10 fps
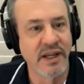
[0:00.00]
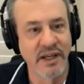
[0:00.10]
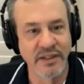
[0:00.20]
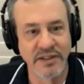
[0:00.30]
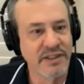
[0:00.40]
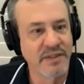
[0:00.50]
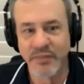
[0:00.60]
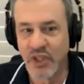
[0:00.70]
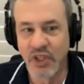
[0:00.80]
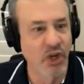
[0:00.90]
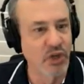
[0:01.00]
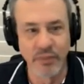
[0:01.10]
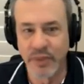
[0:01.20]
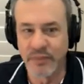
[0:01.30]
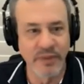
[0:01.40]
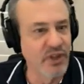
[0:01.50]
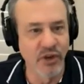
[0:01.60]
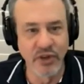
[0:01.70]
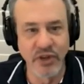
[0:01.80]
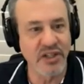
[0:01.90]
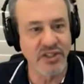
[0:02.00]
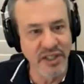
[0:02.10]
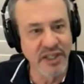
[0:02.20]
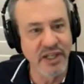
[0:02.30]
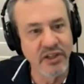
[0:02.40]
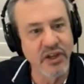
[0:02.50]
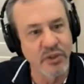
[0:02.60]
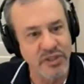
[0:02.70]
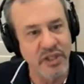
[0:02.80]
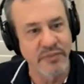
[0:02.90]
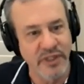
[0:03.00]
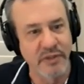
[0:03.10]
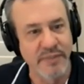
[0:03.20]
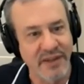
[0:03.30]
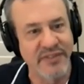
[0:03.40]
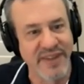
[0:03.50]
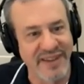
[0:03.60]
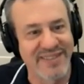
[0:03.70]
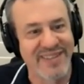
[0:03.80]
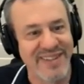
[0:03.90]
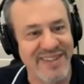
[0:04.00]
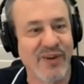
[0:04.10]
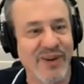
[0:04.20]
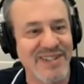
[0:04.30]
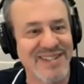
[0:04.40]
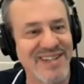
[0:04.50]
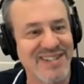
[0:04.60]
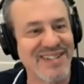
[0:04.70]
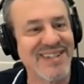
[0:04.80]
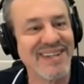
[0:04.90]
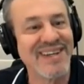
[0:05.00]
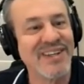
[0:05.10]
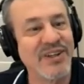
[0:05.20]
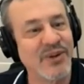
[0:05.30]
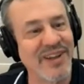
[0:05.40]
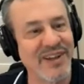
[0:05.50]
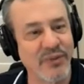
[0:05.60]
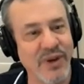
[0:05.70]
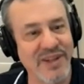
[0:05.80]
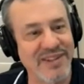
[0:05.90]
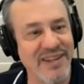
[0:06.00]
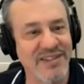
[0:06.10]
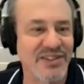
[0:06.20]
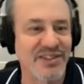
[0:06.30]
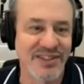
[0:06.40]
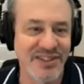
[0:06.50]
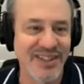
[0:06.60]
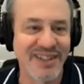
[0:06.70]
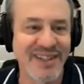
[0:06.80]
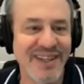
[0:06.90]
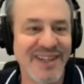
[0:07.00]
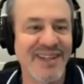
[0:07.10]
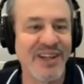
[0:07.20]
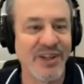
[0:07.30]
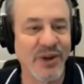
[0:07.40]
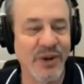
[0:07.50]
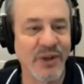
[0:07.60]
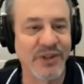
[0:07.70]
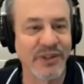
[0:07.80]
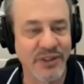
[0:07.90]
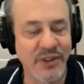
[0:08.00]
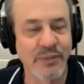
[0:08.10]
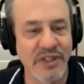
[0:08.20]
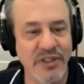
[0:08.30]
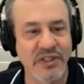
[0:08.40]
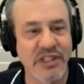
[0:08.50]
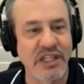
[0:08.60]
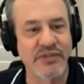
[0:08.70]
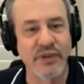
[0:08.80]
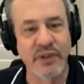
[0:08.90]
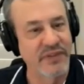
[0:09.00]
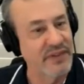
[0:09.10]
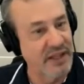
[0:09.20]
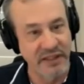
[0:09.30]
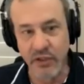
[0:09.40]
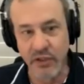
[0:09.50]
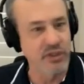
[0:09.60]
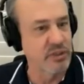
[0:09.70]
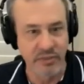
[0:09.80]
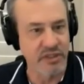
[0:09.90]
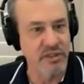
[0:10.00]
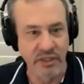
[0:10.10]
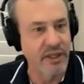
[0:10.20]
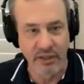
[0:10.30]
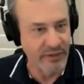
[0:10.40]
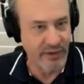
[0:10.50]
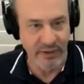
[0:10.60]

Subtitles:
And but no, you actually need to know something about the organization you're in and what it takes to succeed in order to be successful. And leadership doesn't get you there.